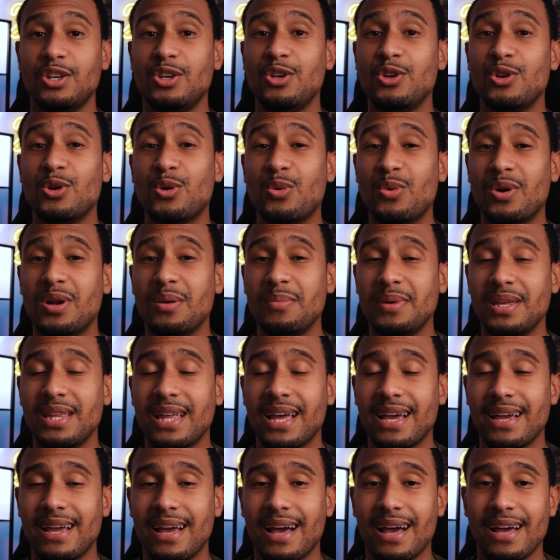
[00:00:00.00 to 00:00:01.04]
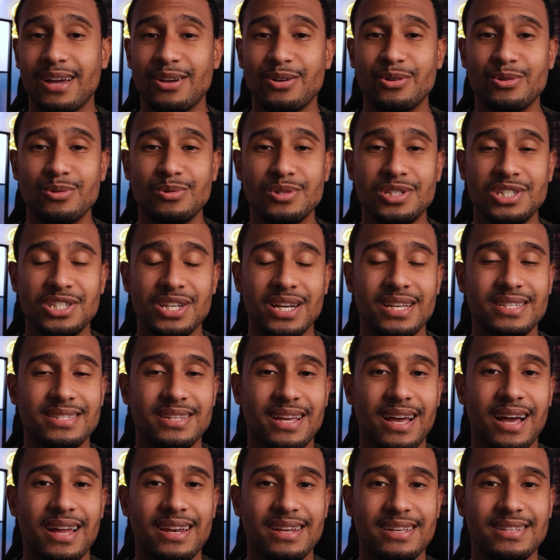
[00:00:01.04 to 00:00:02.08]
you don't want to be that guy who just
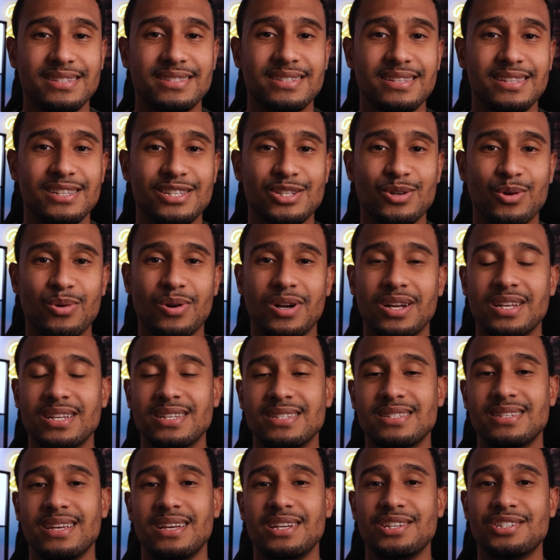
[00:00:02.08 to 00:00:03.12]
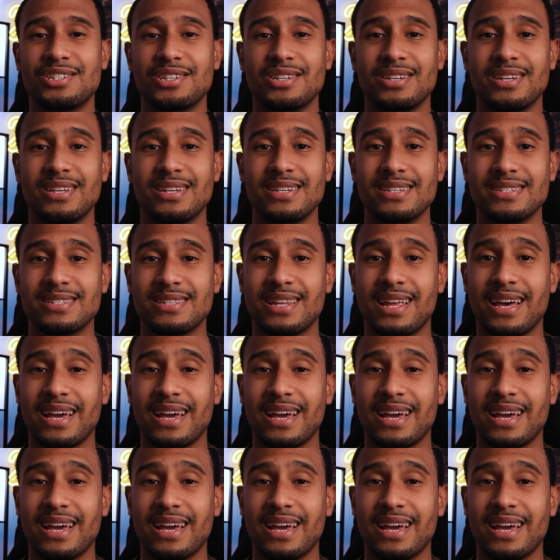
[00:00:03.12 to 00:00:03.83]
got into this organization and is